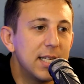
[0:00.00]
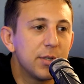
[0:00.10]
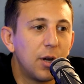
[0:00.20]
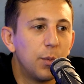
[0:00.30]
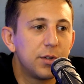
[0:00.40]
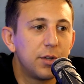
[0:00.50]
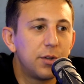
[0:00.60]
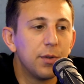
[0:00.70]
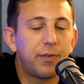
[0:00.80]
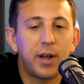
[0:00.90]
to know what to
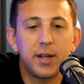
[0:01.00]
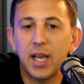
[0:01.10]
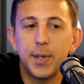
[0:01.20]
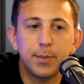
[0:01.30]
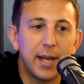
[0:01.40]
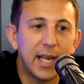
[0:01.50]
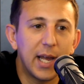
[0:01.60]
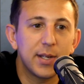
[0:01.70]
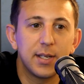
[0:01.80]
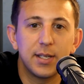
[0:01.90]
do. The first game he's playing
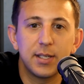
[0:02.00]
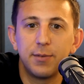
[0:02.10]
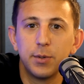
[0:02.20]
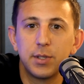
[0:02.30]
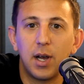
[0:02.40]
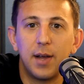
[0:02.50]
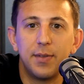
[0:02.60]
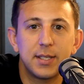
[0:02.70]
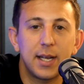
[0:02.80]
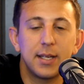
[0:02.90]
Eriksen as a false nine.
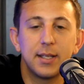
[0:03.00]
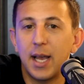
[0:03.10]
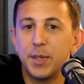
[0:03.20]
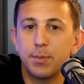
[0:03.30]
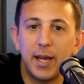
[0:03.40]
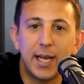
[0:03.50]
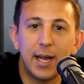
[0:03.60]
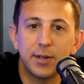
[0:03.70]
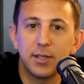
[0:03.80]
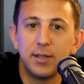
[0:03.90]
The second game he's playing
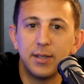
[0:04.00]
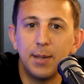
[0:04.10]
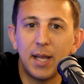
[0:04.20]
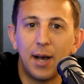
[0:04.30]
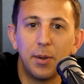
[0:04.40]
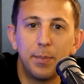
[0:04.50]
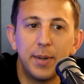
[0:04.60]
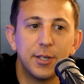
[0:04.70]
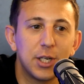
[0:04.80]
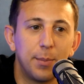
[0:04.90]
Eriksen deep down the
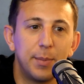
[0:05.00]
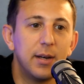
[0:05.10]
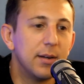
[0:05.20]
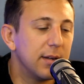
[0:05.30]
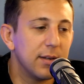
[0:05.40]
pitch. I mean,